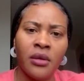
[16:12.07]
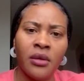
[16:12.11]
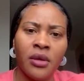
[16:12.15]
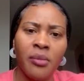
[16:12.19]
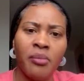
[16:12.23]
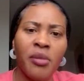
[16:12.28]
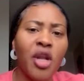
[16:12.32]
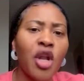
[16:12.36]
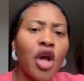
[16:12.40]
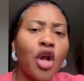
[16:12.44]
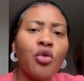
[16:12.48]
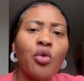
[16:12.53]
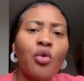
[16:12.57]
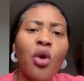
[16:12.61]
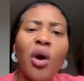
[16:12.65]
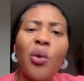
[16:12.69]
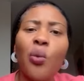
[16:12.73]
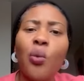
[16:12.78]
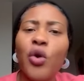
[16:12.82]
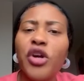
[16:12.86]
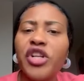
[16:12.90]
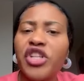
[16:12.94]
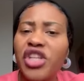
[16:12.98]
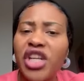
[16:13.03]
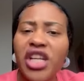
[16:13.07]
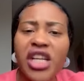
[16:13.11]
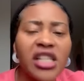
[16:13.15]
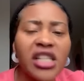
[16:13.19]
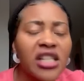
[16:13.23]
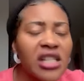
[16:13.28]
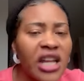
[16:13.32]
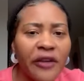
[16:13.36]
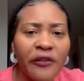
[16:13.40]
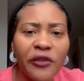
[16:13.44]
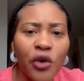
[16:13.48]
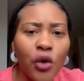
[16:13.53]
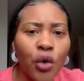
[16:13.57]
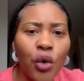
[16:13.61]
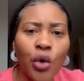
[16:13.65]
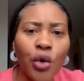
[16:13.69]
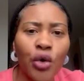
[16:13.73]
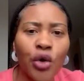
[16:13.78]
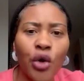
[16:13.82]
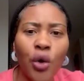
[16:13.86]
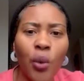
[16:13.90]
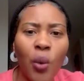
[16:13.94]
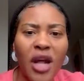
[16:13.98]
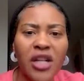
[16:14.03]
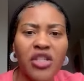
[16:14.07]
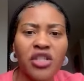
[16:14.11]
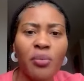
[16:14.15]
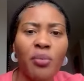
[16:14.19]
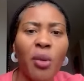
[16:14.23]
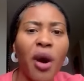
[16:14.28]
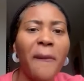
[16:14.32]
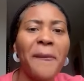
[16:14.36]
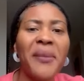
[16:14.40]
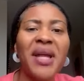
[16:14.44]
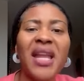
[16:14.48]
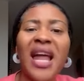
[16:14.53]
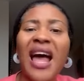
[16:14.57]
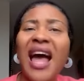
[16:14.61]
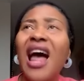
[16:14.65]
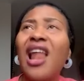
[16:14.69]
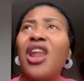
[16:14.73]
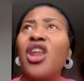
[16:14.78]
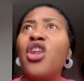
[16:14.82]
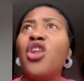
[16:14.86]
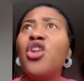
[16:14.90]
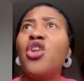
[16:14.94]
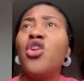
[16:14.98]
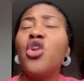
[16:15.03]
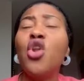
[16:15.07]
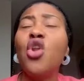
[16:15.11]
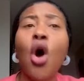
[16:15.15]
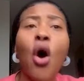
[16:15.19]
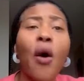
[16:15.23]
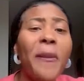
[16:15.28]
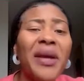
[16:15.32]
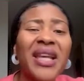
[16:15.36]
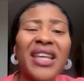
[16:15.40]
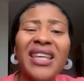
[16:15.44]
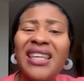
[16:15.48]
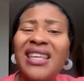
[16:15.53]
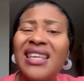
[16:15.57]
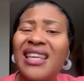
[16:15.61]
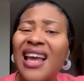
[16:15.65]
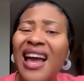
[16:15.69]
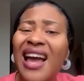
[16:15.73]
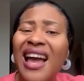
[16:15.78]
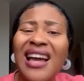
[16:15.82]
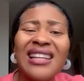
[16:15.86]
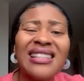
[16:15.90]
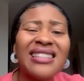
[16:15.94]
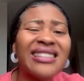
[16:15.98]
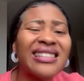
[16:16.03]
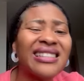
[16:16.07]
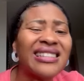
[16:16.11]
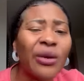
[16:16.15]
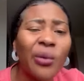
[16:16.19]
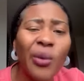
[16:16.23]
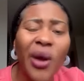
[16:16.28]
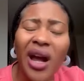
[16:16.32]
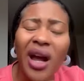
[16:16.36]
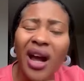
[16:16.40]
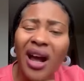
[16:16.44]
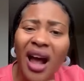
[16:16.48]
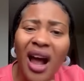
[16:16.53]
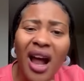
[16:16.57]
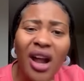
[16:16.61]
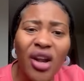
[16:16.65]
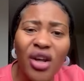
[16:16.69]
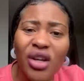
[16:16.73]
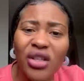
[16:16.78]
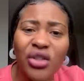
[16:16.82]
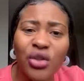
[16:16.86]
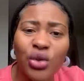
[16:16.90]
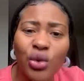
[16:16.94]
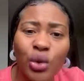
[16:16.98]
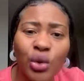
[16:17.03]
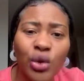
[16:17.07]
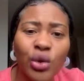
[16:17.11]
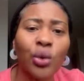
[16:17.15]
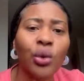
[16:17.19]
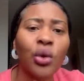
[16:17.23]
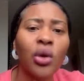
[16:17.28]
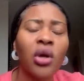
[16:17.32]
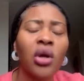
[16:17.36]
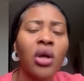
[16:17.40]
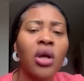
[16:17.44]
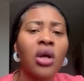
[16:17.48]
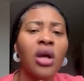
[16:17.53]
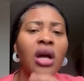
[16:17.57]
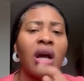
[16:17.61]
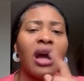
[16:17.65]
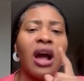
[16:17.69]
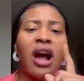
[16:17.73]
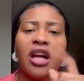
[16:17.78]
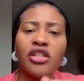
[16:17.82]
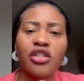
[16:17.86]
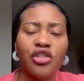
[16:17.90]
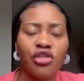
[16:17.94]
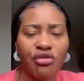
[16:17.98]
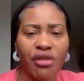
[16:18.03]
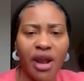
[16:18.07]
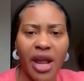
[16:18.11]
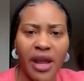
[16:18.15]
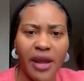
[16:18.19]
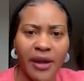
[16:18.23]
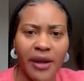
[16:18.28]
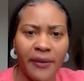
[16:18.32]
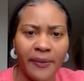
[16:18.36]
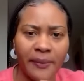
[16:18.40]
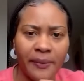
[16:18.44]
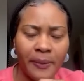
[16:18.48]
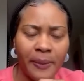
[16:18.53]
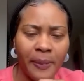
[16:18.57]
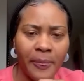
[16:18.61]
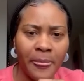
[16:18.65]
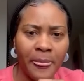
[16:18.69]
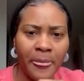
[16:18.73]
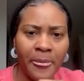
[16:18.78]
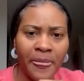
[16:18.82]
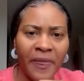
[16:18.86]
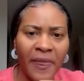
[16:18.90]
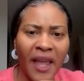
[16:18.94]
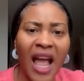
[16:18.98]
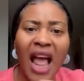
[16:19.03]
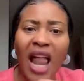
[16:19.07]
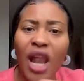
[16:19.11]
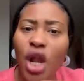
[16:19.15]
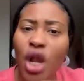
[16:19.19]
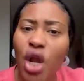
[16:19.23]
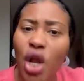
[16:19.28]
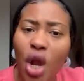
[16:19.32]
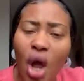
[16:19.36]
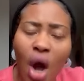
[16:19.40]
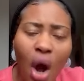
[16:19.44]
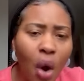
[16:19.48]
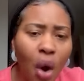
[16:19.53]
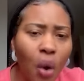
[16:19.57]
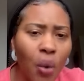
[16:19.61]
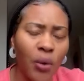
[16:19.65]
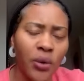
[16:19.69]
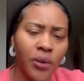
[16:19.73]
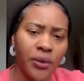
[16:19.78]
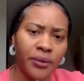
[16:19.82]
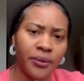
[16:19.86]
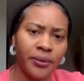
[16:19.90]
Me don't know which interview you want to watch, but me all know me can't see where Carlos do to Andre. I know.